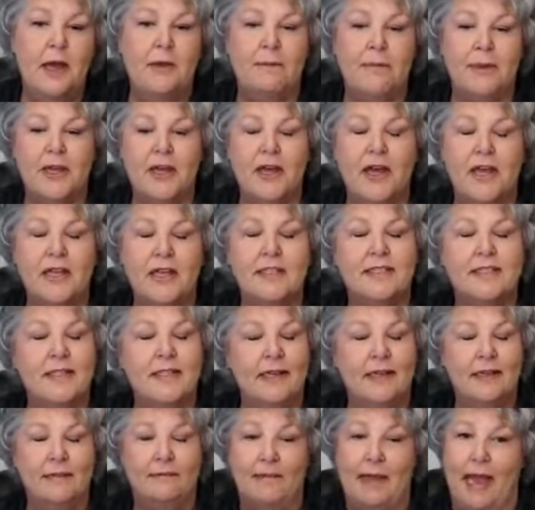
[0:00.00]
because
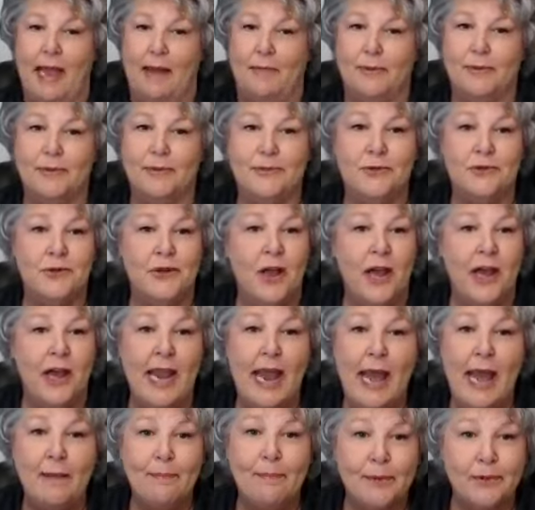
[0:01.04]
apples are not
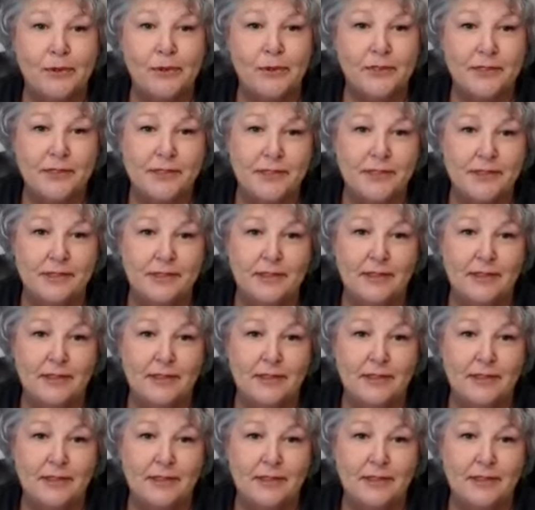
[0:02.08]
apples,